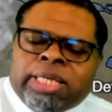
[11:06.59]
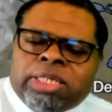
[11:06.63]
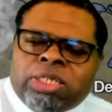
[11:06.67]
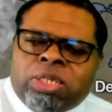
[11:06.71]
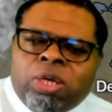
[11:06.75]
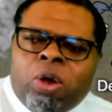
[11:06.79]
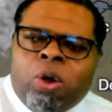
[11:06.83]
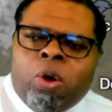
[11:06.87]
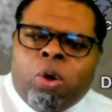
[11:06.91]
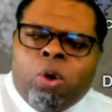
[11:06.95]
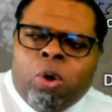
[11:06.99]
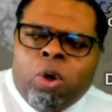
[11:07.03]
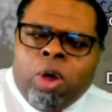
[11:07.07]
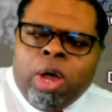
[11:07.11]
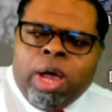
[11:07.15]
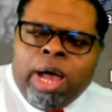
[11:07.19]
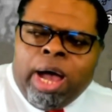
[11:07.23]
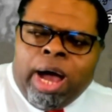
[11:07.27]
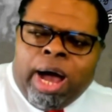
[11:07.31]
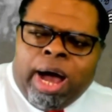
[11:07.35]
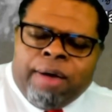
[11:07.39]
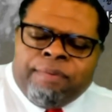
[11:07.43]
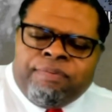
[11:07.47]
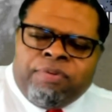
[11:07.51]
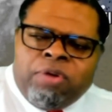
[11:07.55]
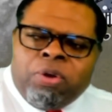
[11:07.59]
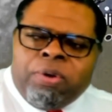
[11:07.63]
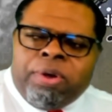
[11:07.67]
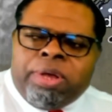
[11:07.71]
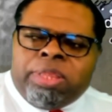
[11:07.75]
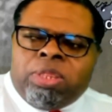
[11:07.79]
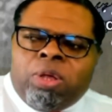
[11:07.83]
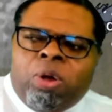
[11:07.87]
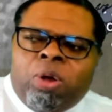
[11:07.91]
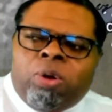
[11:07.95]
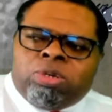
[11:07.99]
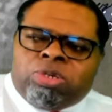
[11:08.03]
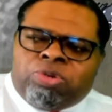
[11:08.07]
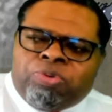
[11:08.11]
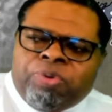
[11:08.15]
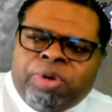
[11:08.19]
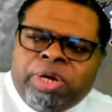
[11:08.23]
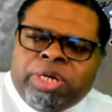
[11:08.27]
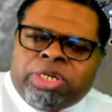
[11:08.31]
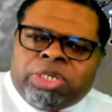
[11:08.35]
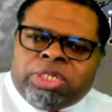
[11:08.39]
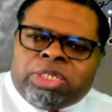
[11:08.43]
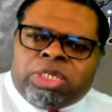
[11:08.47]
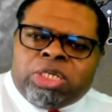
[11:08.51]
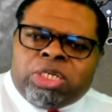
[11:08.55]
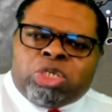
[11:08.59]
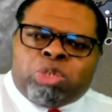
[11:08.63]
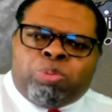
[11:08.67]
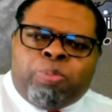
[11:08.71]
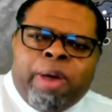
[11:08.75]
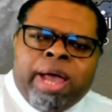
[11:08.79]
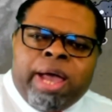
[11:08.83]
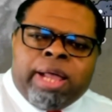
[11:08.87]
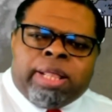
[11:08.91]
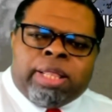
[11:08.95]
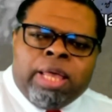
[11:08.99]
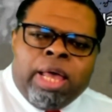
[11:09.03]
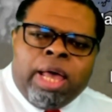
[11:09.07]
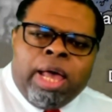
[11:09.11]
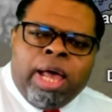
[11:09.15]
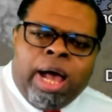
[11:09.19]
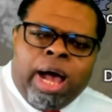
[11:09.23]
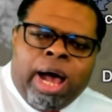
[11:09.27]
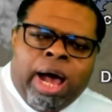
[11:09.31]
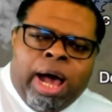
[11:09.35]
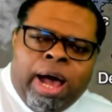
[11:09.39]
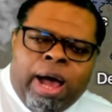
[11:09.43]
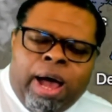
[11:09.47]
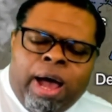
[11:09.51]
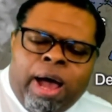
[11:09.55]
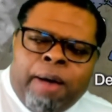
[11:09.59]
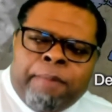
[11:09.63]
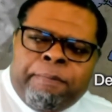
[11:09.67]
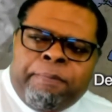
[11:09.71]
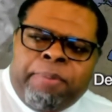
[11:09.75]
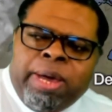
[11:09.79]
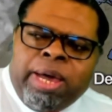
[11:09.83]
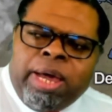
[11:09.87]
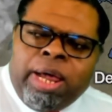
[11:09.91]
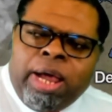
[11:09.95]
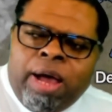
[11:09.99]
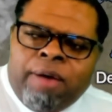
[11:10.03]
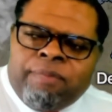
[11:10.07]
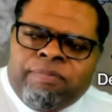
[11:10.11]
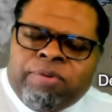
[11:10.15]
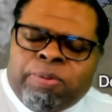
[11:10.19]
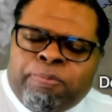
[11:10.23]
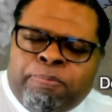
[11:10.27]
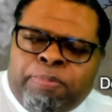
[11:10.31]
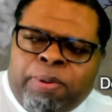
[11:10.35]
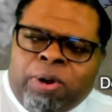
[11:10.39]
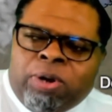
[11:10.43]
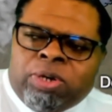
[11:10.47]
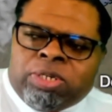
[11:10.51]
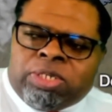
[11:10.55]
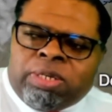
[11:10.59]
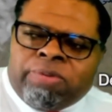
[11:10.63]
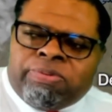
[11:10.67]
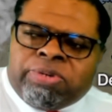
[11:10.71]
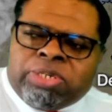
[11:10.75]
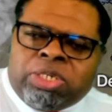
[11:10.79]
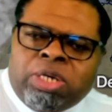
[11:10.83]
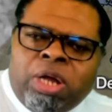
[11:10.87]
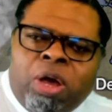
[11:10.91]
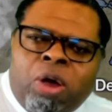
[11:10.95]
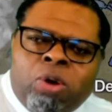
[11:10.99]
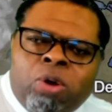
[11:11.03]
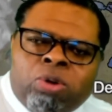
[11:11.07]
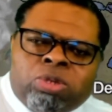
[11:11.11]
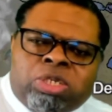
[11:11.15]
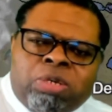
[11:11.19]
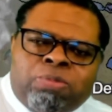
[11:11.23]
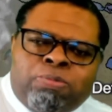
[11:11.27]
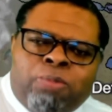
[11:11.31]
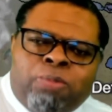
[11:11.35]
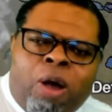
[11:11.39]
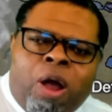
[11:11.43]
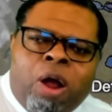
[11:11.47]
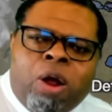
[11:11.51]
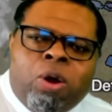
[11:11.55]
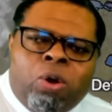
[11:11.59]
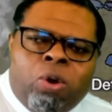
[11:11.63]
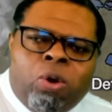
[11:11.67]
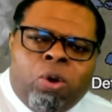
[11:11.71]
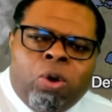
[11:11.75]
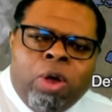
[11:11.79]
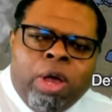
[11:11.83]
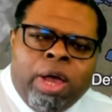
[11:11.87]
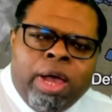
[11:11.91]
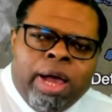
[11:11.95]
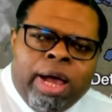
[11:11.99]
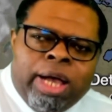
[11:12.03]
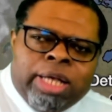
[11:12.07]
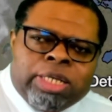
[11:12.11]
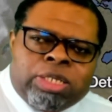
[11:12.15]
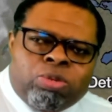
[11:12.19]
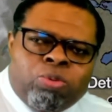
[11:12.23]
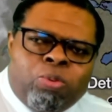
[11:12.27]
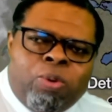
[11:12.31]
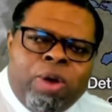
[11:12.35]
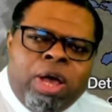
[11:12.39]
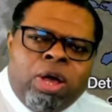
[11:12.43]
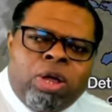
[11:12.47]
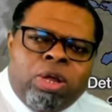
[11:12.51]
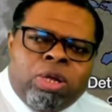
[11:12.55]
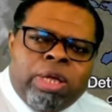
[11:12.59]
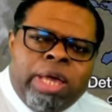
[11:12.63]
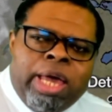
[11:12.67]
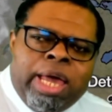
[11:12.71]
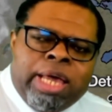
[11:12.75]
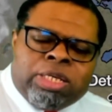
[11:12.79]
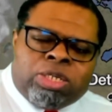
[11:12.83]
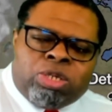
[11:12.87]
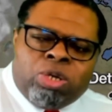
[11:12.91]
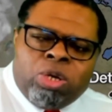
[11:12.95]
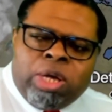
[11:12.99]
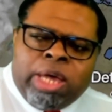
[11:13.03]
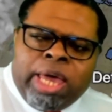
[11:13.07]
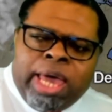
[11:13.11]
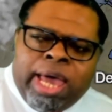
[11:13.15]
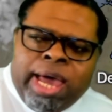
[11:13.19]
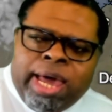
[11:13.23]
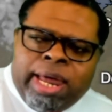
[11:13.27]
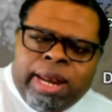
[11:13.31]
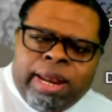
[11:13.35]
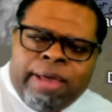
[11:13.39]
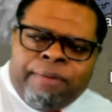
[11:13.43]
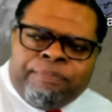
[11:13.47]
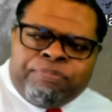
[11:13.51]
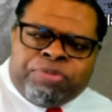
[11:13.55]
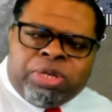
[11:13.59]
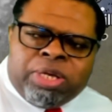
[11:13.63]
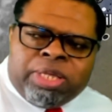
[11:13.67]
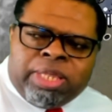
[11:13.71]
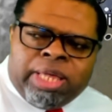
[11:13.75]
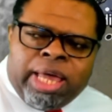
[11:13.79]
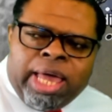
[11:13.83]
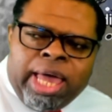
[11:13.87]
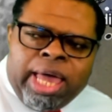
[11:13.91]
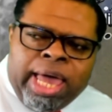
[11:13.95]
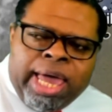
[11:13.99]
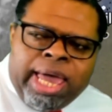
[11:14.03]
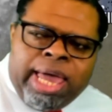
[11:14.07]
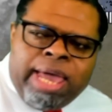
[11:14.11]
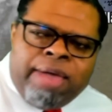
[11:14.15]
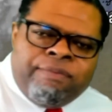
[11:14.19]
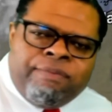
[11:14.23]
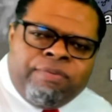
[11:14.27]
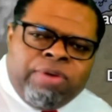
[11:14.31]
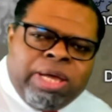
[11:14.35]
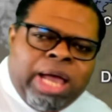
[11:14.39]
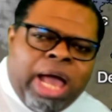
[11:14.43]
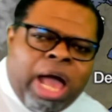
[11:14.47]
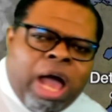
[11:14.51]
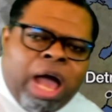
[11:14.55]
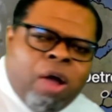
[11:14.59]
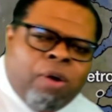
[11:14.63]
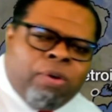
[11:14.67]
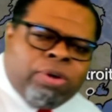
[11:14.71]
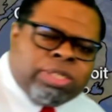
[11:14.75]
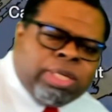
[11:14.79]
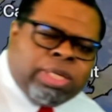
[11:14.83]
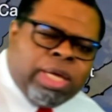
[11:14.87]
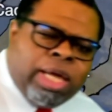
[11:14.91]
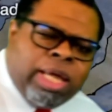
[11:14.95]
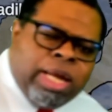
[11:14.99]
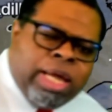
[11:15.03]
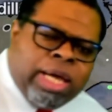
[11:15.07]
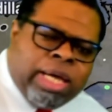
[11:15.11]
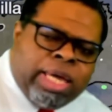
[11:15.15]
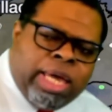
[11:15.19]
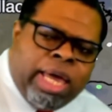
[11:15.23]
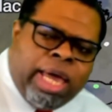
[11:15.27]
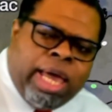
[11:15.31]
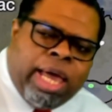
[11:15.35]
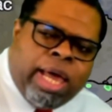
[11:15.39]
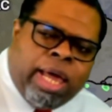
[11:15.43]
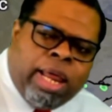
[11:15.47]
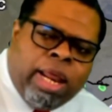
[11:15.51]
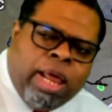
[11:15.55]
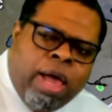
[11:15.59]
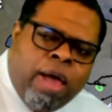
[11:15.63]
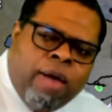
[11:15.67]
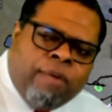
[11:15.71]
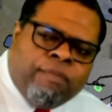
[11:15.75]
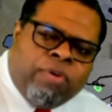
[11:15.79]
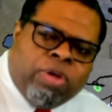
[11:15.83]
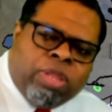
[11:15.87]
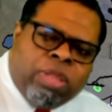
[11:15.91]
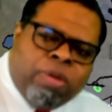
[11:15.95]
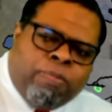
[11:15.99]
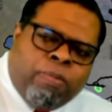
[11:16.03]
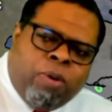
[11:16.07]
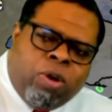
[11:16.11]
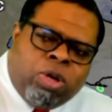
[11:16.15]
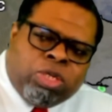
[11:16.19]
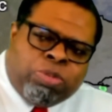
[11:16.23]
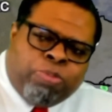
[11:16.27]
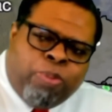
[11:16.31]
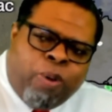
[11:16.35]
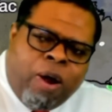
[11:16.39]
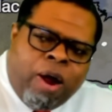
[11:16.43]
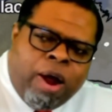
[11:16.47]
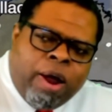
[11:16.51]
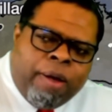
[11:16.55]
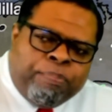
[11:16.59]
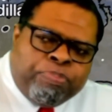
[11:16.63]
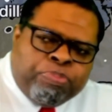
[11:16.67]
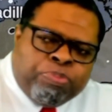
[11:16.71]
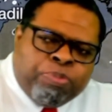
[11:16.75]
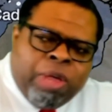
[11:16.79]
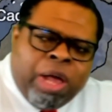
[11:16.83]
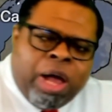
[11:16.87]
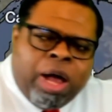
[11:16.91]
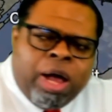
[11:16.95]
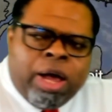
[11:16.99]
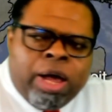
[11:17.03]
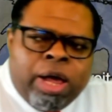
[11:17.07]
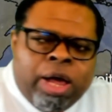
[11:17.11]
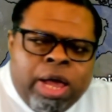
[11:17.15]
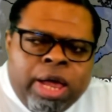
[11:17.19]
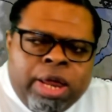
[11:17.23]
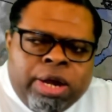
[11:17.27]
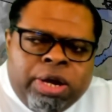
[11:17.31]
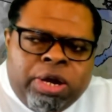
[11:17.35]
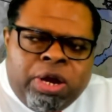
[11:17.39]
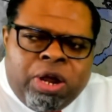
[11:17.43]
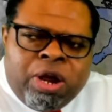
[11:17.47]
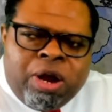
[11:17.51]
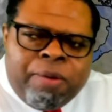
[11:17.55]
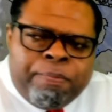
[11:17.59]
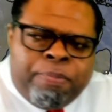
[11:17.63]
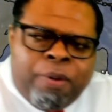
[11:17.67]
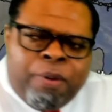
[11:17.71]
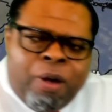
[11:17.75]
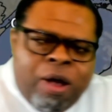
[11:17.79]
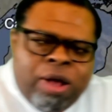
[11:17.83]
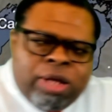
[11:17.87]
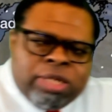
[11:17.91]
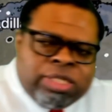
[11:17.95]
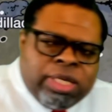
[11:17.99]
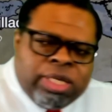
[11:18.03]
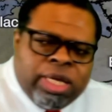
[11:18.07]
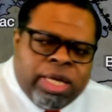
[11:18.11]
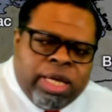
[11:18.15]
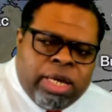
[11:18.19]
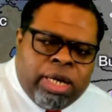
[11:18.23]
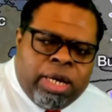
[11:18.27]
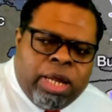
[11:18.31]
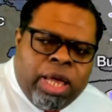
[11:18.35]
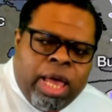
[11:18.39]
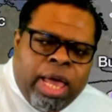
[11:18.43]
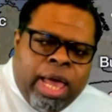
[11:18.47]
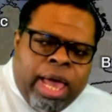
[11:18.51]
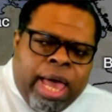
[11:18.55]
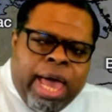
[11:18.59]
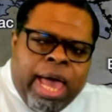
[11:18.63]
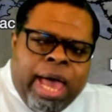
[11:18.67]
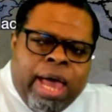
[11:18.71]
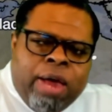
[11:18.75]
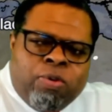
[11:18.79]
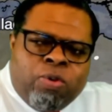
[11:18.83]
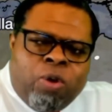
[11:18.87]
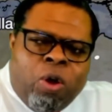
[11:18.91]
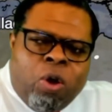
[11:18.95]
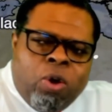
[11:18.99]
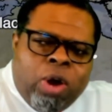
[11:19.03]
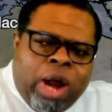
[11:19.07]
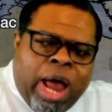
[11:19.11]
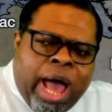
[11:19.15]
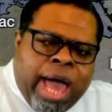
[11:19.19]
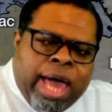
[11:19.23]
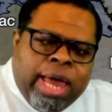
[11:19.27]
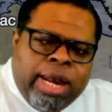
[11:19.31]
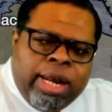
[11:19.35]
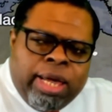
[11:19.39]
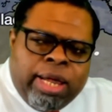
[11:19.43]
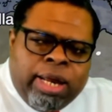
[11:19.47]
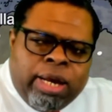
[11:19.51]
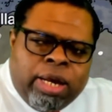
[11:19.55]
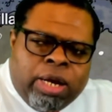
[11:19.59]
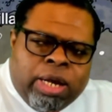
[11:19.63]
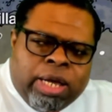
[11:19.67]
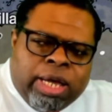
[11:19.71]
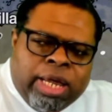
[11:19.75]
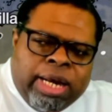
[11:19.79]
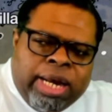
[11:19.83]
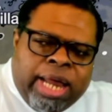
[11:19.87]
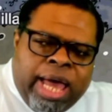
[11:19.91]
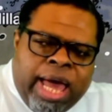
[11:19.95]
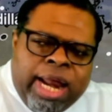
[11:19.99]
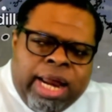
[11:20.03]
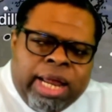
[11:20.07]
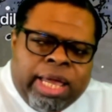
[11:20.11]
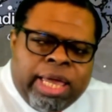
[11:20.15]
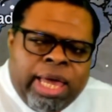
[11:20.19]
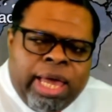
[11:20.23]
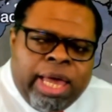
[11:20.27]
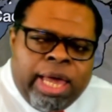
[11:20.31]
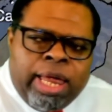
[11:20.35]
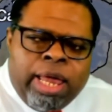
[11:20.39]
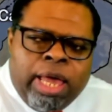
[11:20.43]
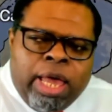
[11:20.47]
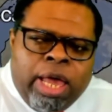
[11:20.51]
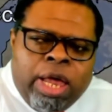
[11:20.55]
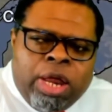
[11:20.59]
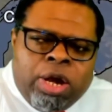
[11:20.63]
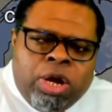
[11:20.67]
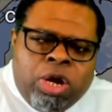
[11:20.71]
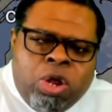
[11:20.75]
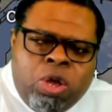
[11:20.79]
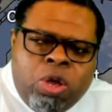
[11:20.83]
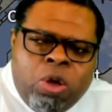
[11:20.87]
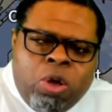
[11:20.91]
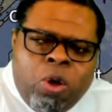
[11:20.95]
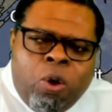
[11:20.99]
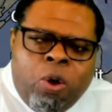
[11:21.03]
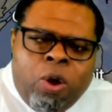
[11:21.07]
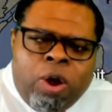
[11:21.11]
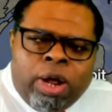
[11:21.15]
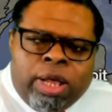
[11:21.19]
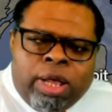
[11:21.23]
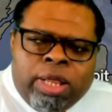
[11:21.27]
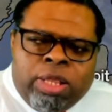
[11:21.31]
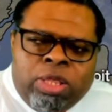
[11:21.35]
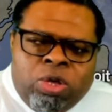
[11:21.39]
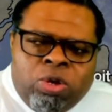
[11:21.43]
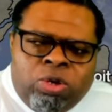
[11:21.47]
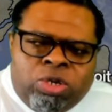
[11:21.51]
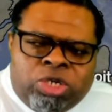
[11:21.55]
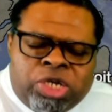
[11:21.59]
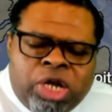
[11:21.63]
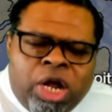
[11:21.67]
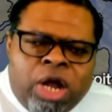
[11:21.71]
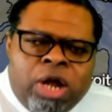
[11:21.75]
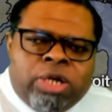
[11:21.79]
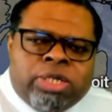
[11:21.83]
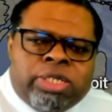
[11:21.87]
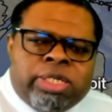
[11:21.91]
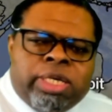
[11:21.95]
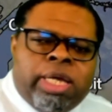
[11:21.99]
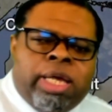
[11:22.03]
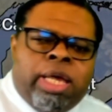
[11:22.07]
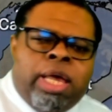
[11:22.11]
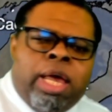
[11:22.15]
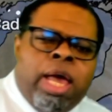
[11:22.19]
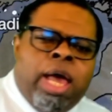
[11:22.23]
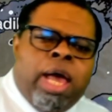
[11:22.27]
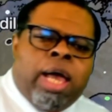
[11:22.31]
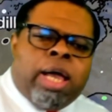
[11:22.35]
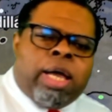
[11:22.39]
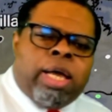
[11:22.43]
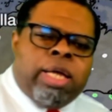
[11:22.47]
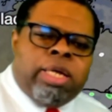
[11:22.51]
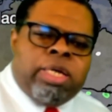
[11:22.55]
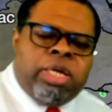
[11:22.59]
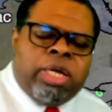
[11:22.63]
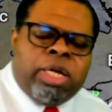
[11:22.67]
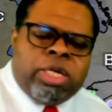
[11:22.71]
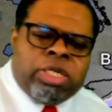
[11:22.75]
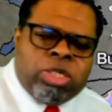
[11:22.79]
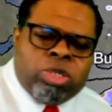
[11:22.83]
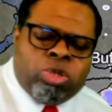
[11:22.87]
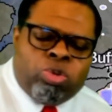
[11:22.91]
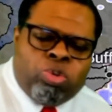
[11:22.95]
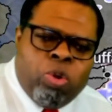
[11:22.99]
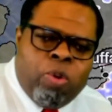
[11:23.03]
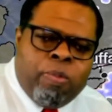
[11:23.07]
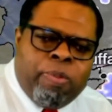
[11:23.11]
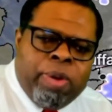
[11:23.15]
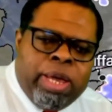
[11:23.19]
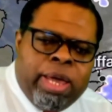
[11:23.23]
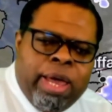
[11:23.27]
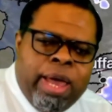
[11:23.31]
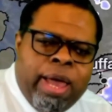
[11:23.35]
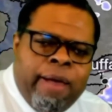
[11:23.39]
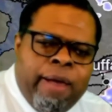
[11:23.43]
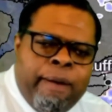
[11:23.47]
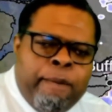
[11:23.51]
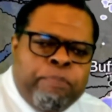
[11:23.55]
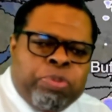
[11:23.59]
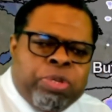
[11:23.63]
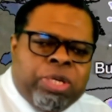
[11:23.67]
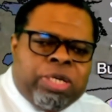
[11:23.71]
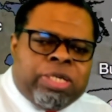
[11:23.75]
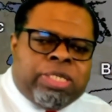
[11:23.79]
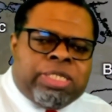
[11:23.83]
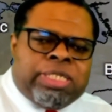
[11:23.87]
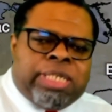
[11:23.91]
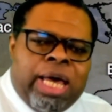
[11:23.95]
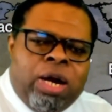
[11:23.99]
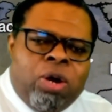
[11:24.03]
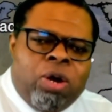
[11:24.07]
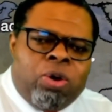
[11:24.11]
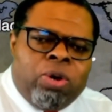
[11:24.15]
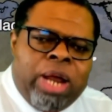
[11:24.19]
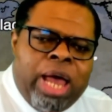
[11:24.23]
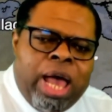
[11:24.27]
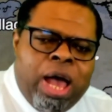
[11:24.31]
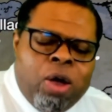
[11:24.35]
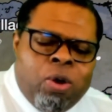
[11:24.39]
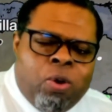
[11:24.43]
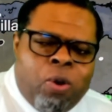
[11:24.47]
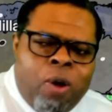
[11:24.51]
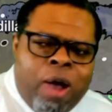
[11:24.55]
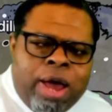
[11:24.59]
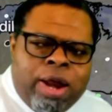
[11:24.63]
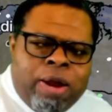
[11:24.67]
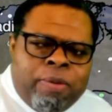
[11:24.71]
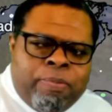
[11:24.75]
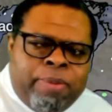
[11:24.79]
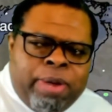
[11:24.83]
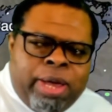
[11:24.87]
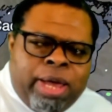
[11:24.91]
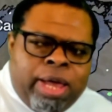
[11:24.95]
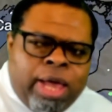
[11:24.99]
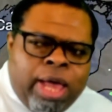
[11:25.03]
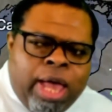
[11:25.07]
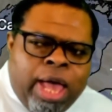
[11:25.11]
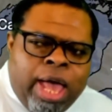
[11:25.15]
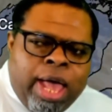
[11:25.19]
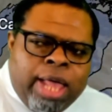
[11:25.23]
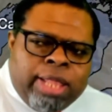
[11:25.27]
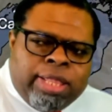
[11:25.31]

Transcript: So if you're in those regions, expect a bit of a burst of snow tomorrow as well as we head into the evening hours. And again, for the most part, near Boston and Rhode Island, Connecticut, New York, New Jersey, conditions will begin to settle down quite a bit.